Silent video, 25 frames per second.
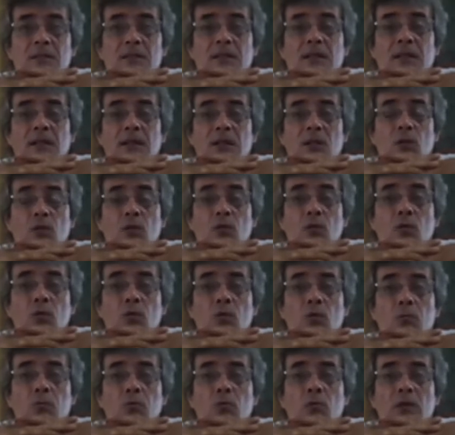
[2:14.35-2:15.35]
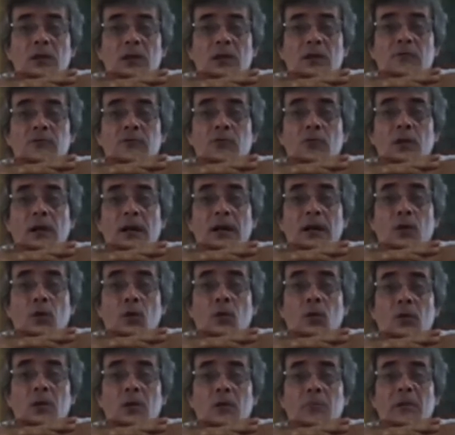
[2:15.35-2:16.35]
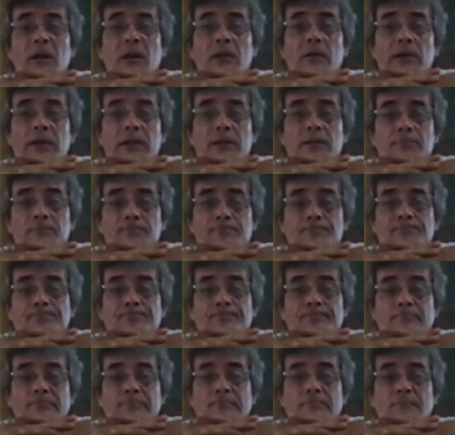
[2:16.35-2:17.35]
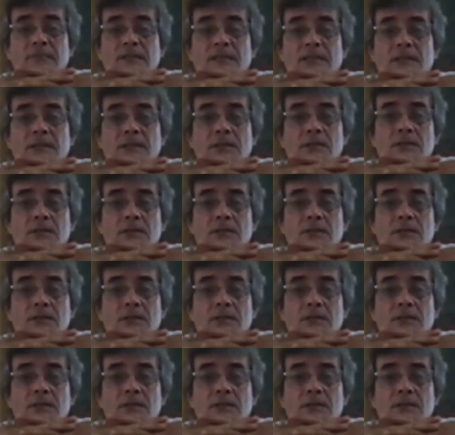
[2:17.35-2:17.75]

like, oh boy, I forgot all about it.